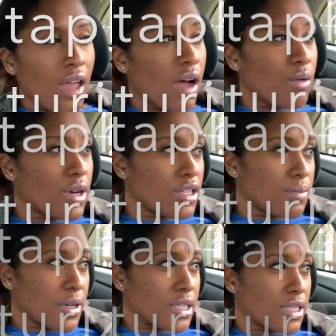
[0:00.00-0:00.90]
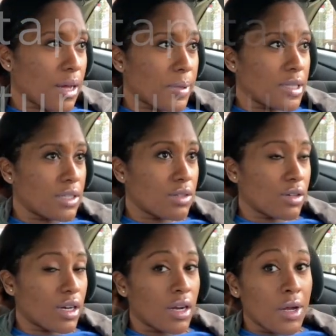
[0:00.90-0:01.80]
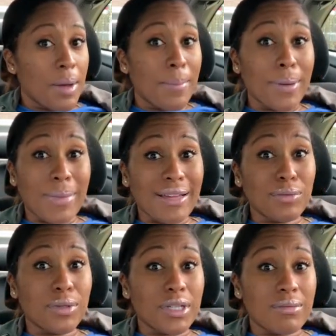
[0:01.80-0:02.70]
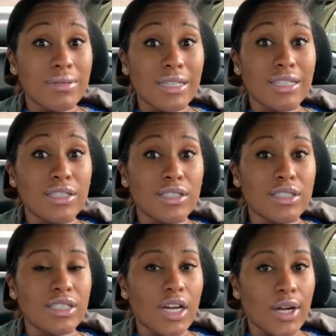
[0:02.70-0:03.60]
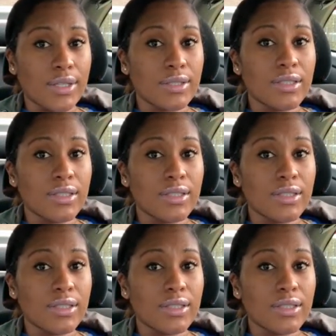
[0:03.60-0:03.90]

I was supposed to stop at the store, but my ribs literally hurt